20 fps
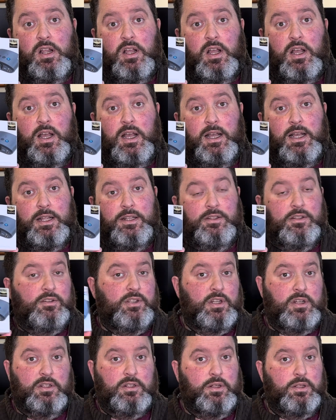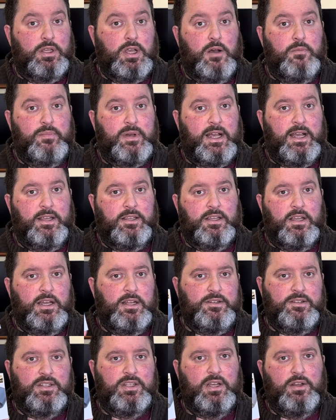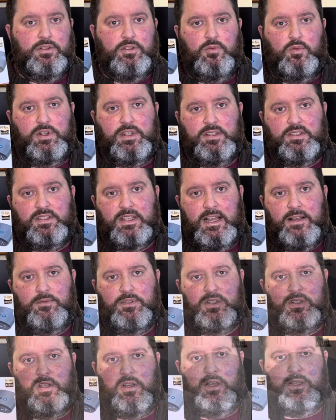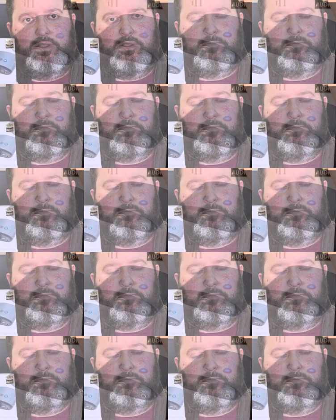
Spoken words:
and then I'm going to come back and tell you what it sounds like.